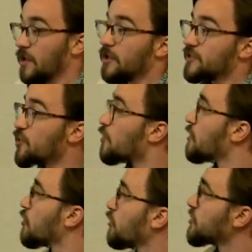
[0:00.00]
So,
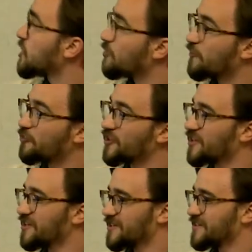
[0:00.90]
quick summary for
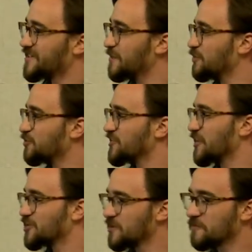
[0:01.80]
the CPU
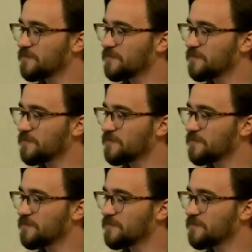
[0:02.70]
section.